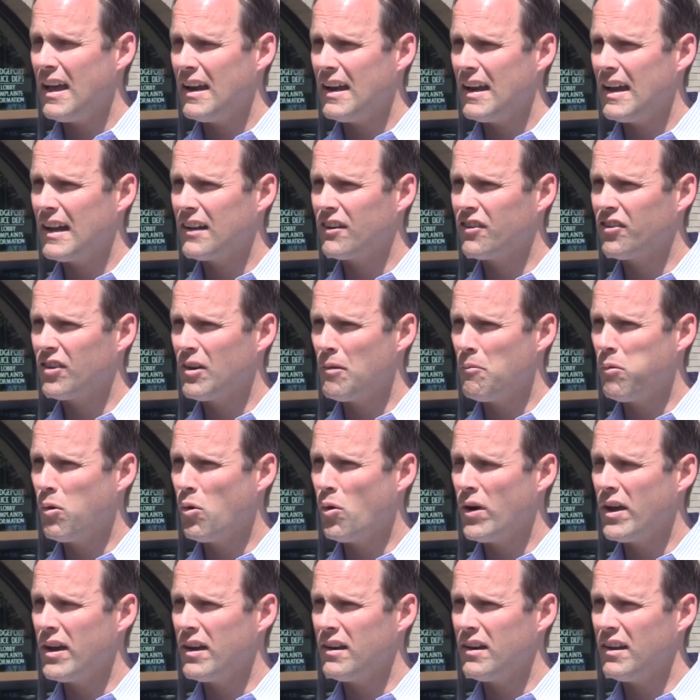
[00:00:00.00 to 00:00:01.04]
And at some
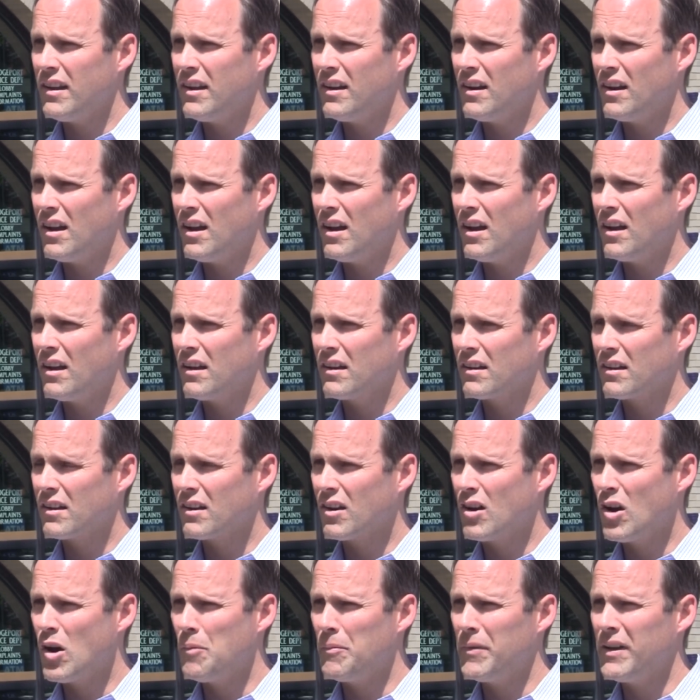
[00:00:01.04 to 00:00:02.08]
point, it uh,
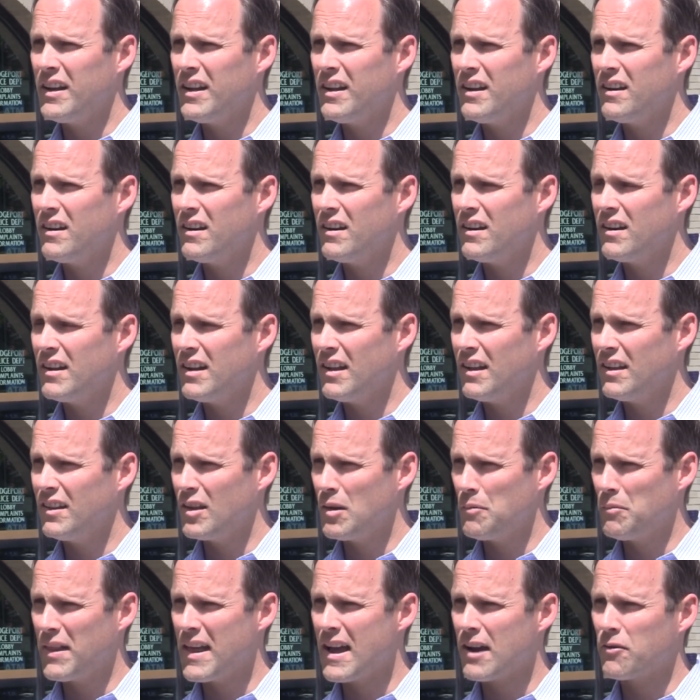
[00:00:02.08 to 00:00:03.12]
culminated in
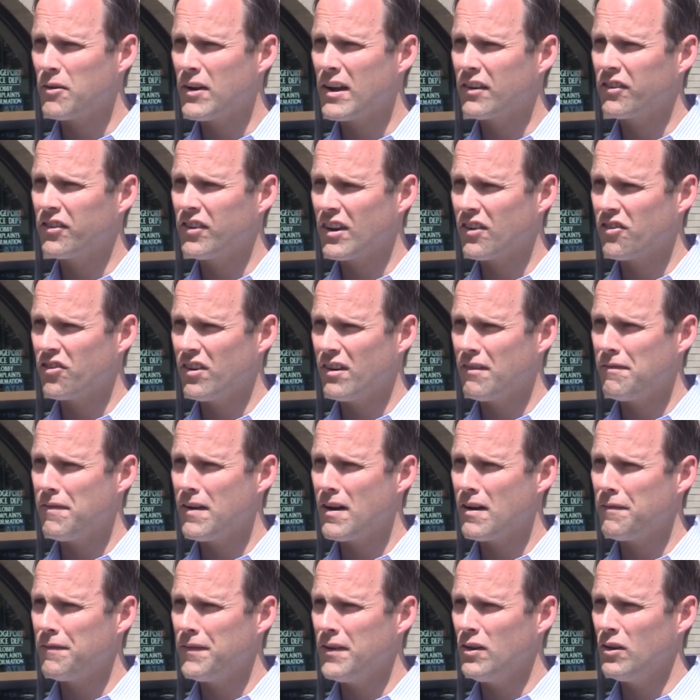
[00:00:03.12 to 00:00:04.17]
the Black Rock section of
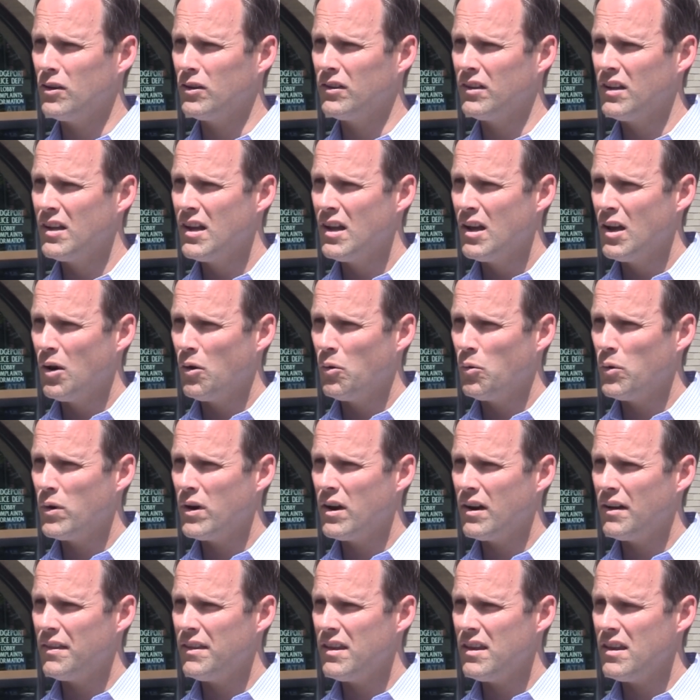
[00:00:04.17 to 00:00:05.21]
Fairfield,
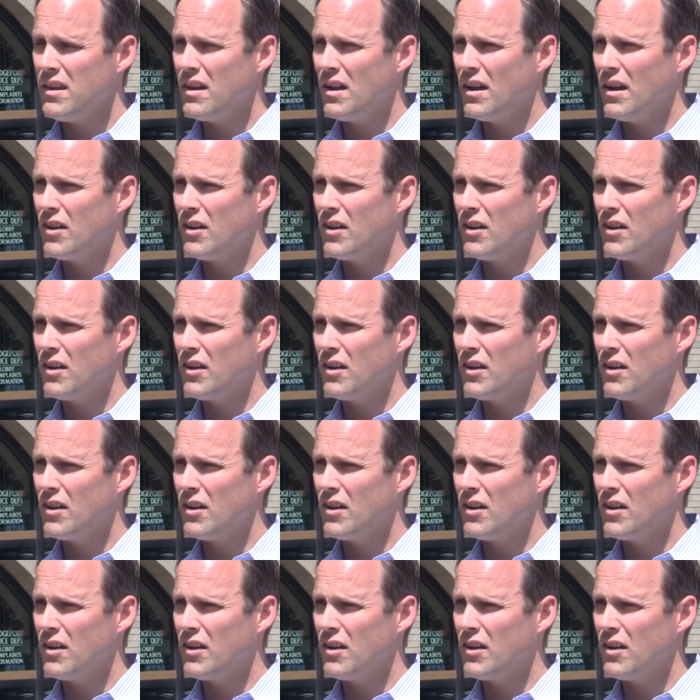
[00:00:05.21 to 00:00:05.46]
where the